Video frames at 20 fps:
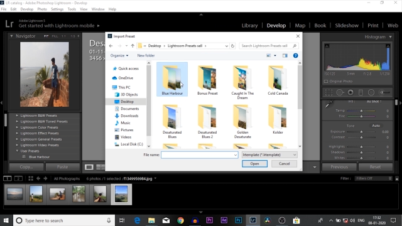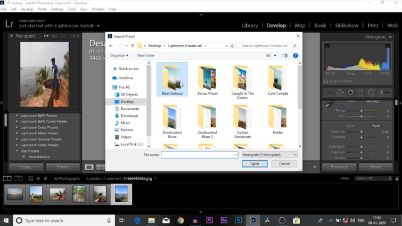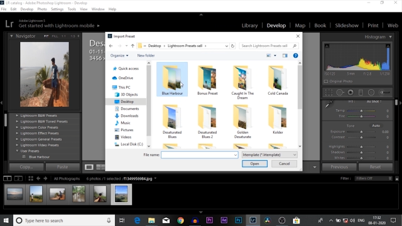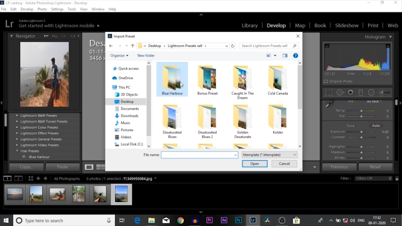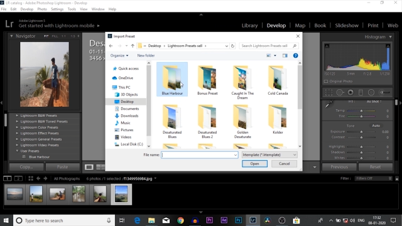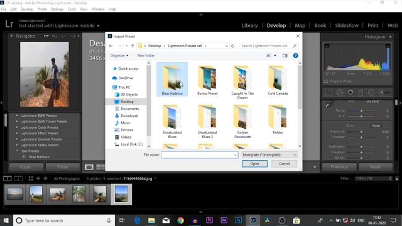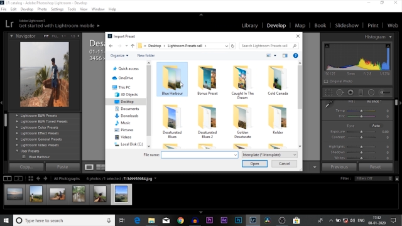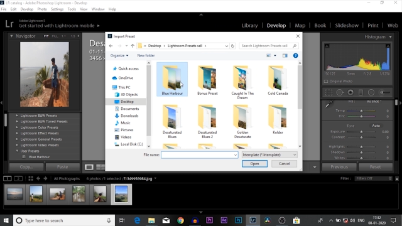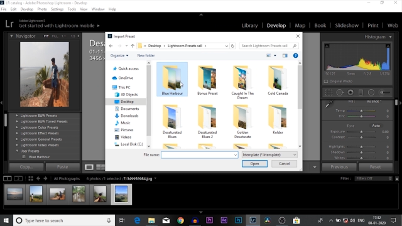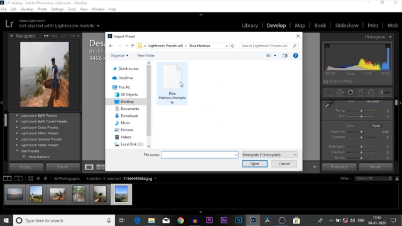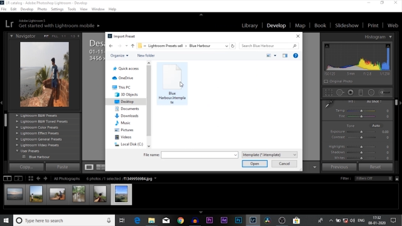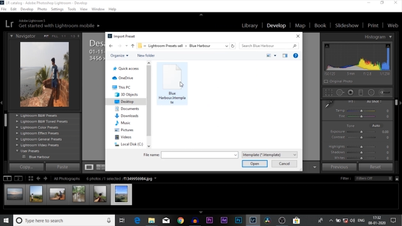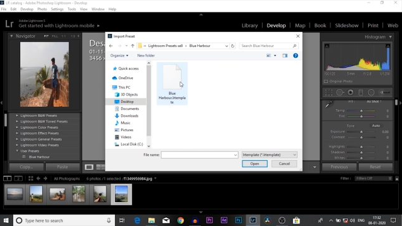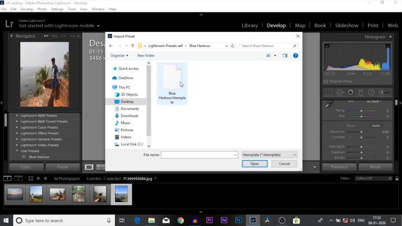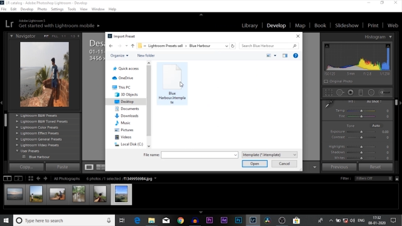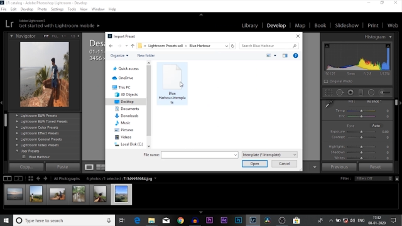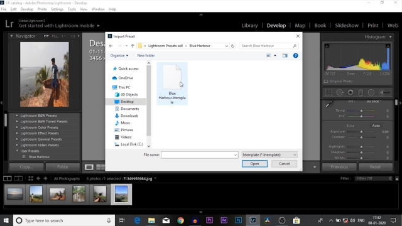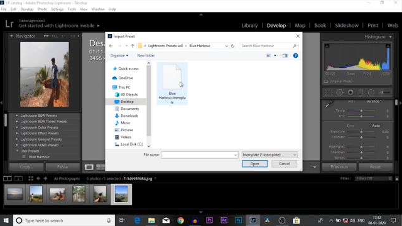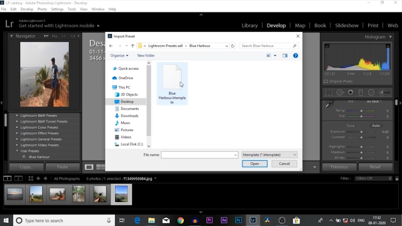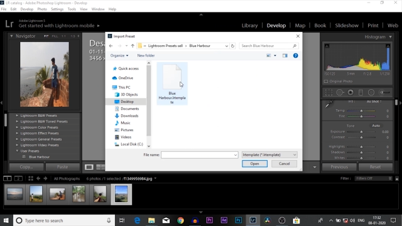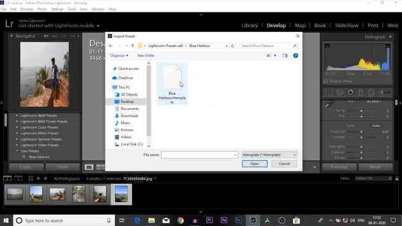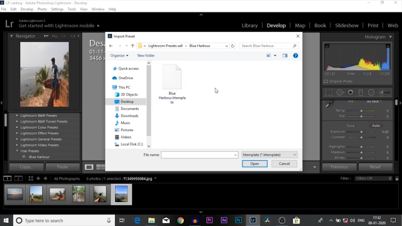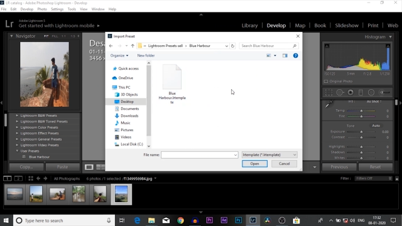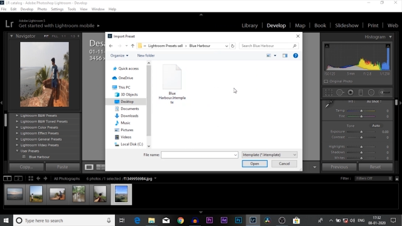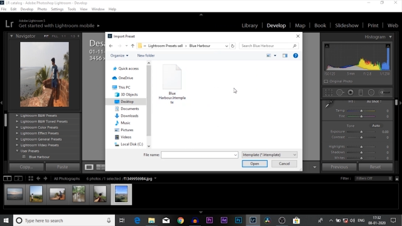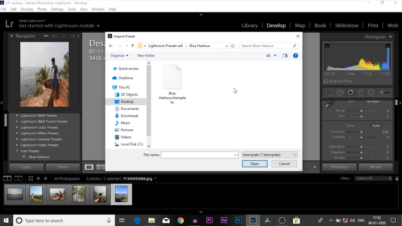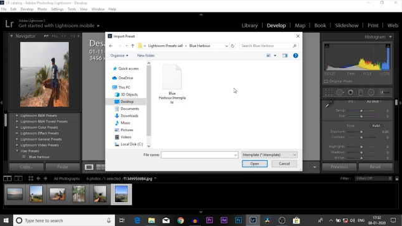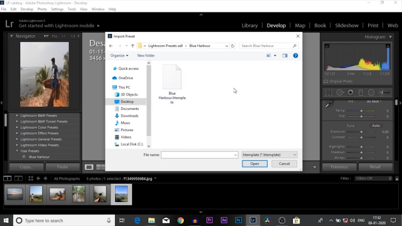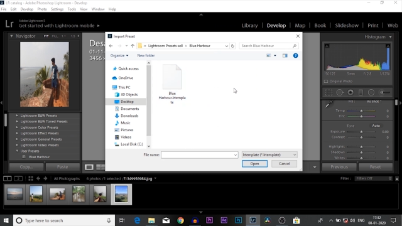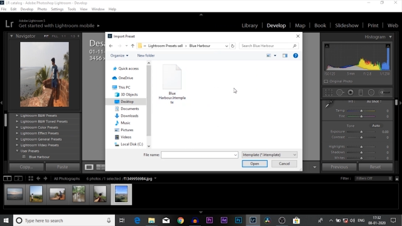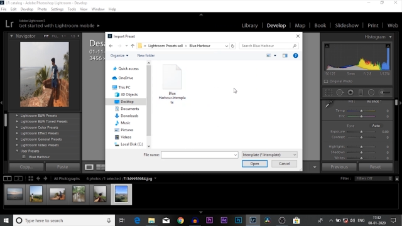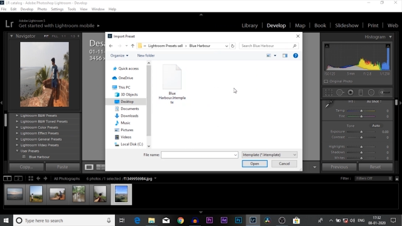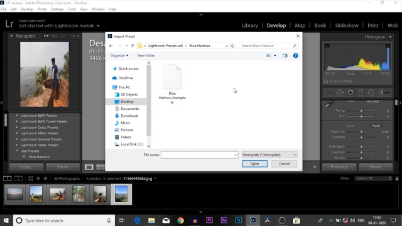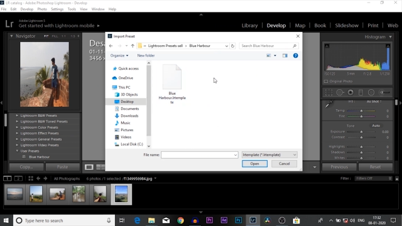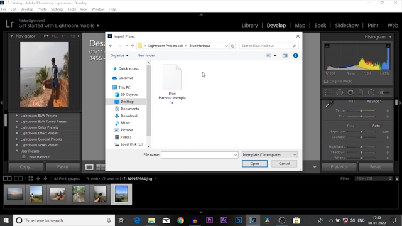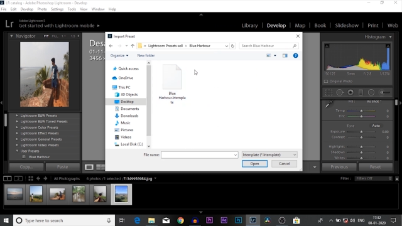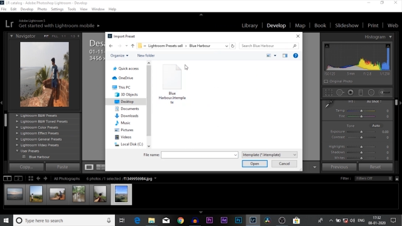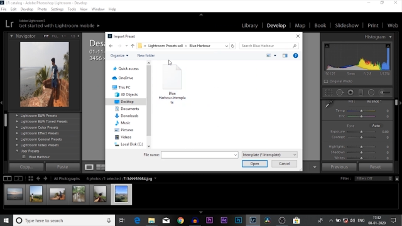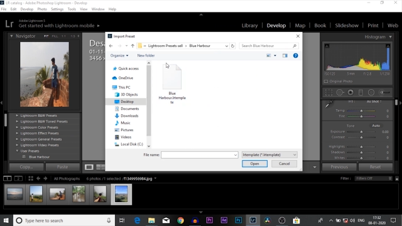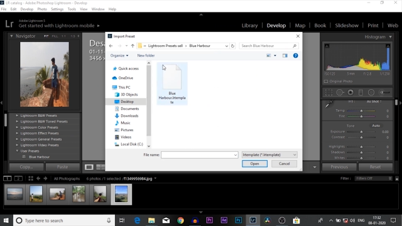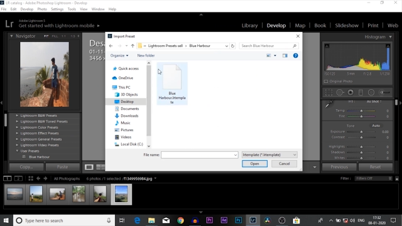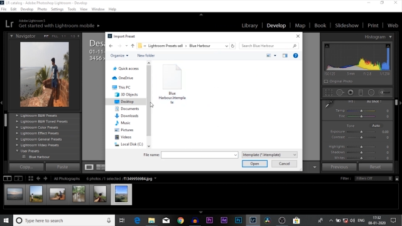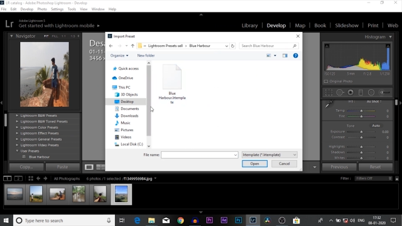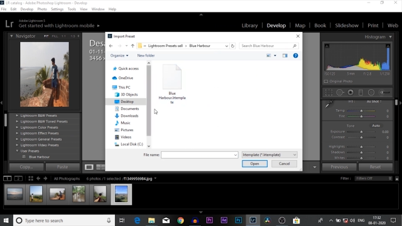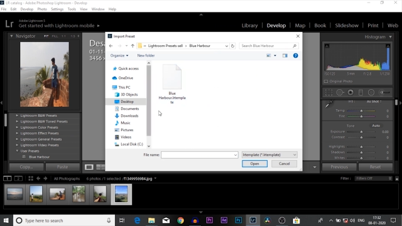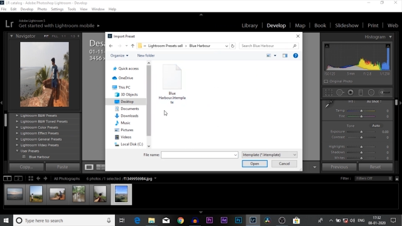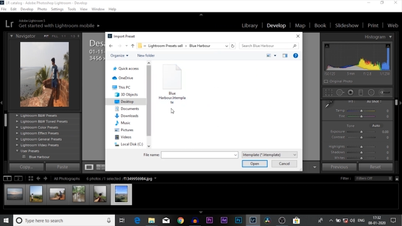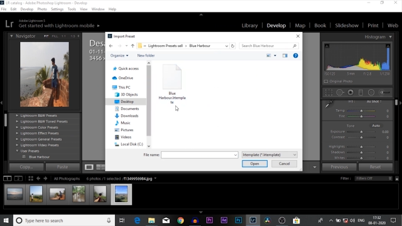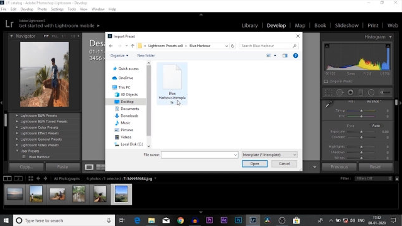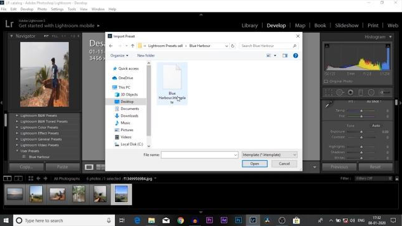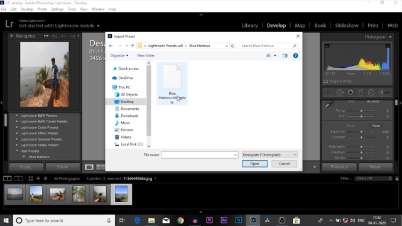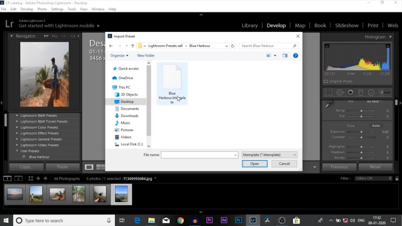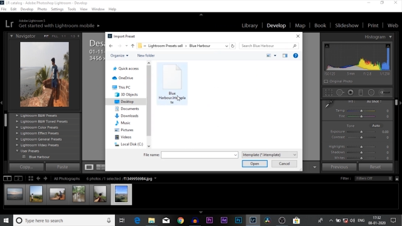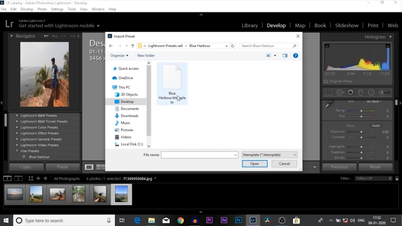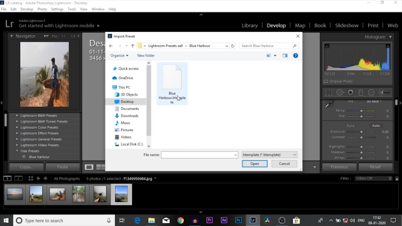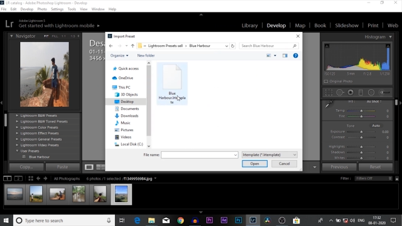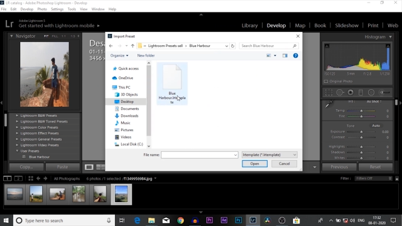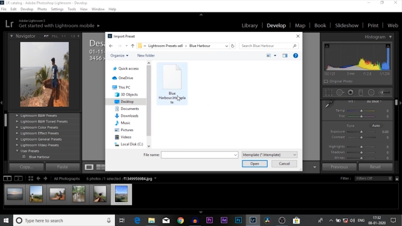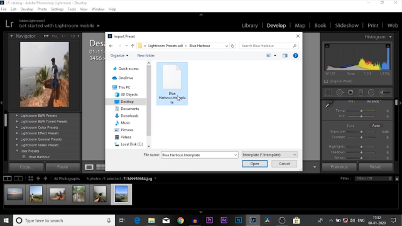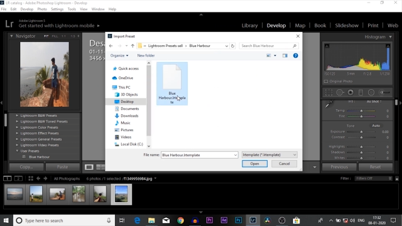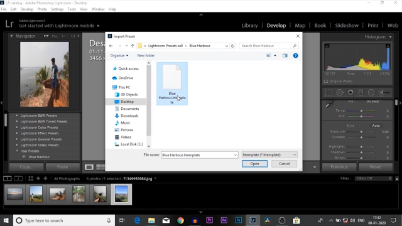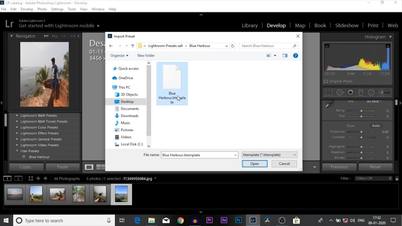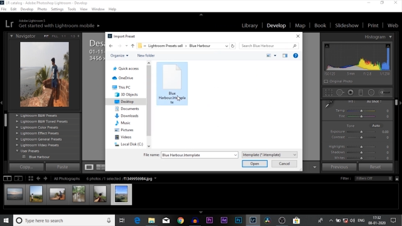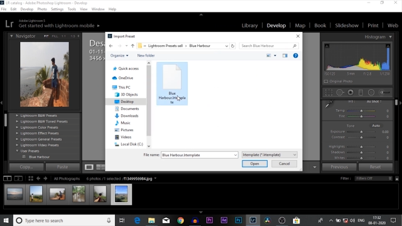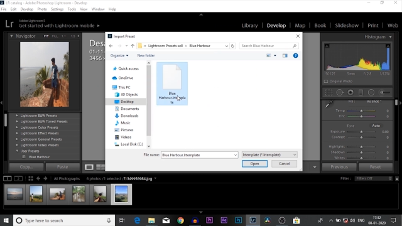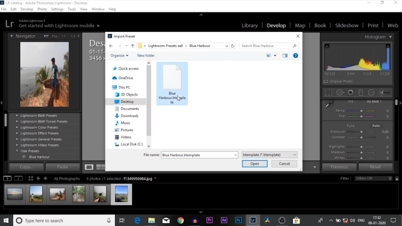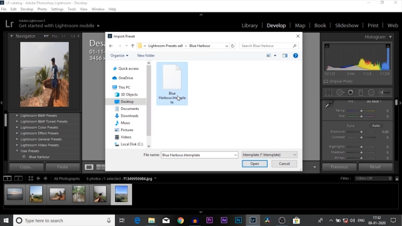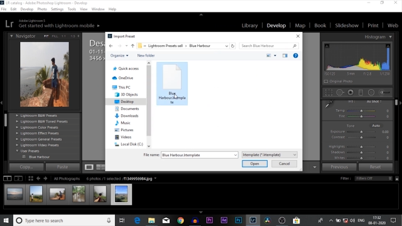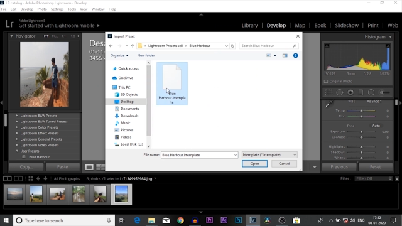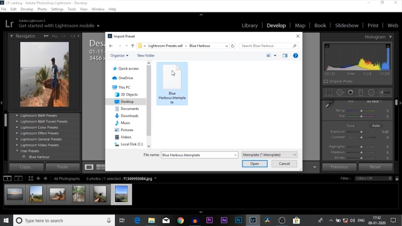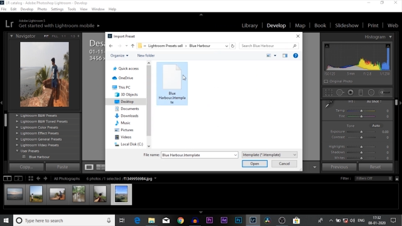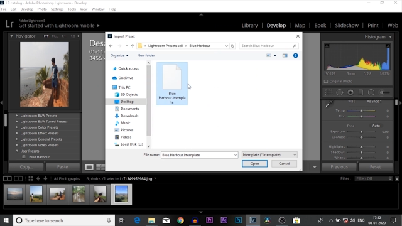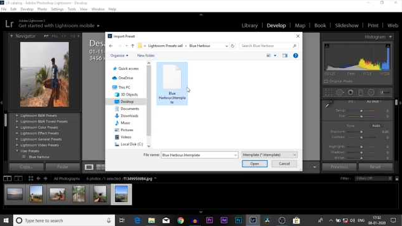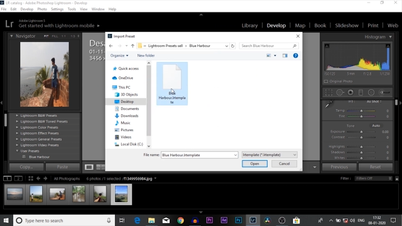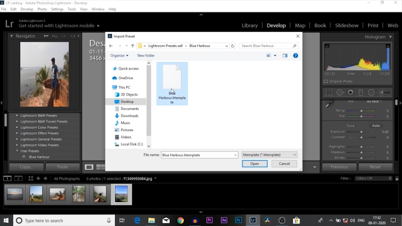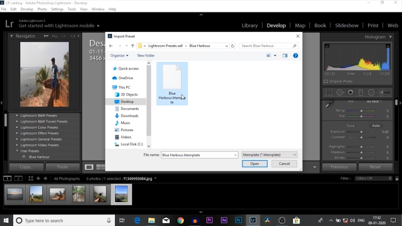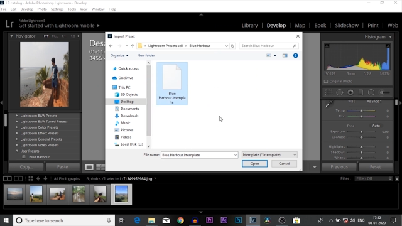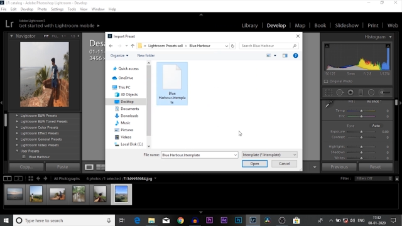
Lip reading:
Nobody's mouth can be seen.